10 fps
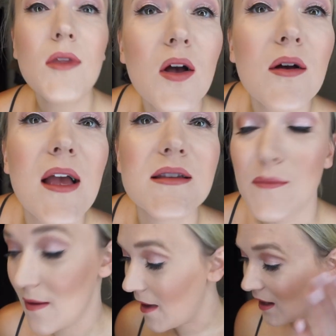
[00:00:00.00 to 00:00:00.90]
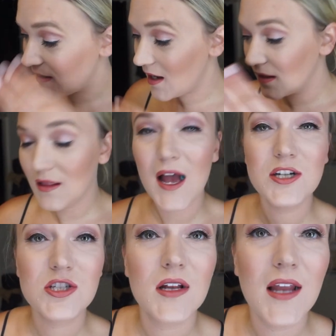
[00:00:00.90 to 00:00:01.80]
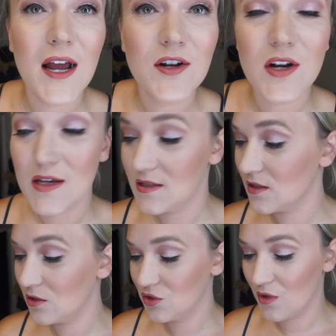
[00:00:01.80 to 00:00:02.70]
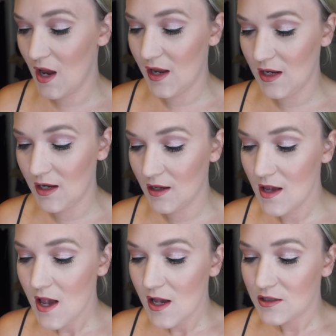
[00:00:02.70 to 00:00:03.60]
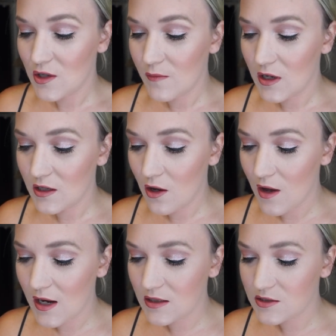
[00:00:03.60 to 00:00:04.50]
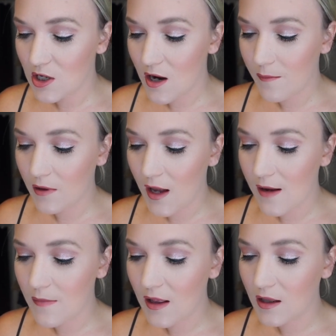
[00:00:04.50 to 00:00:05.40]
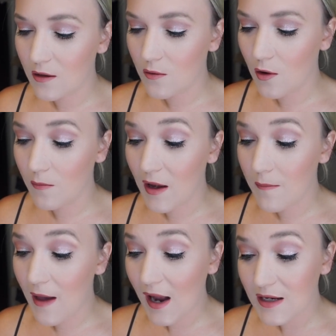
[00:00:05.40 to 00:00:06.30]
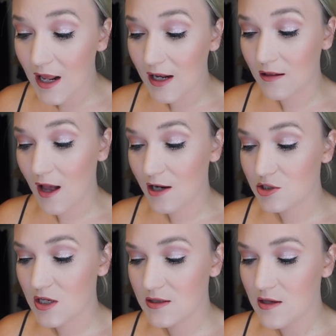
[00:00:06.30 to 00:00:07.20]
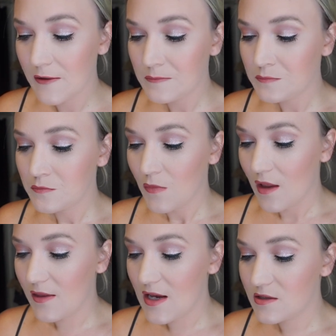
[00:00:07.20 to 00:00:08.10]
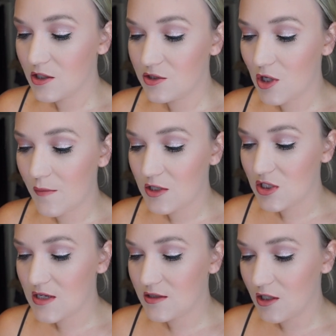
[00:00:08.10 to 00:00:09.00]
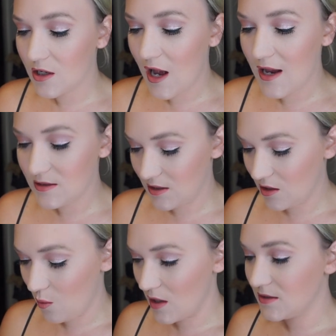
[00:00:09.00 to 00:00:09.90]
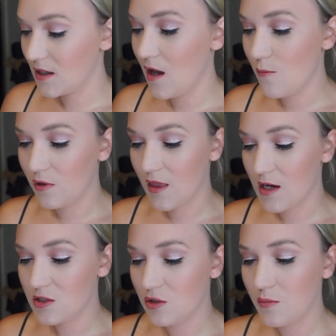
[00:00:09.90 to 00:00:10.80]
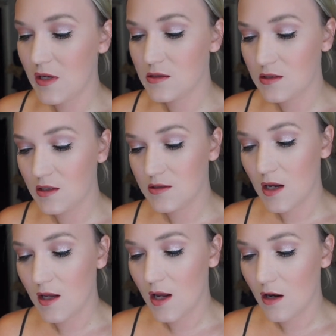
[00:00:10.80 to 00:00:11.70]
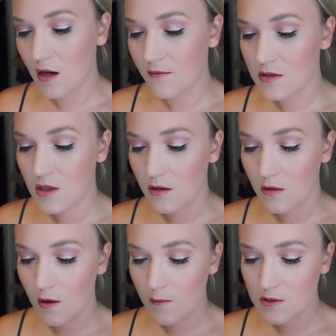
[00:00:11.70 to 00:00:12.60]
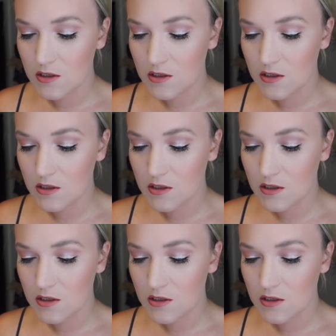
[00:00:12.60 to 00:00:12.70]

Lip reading: Okay, so my magnetic lash liner is drying, so I'm gonna go ahead and start applying my magnetic lashes. These are so much easier, guys, than the ones that come with like two pieces. I cannot even tell you how much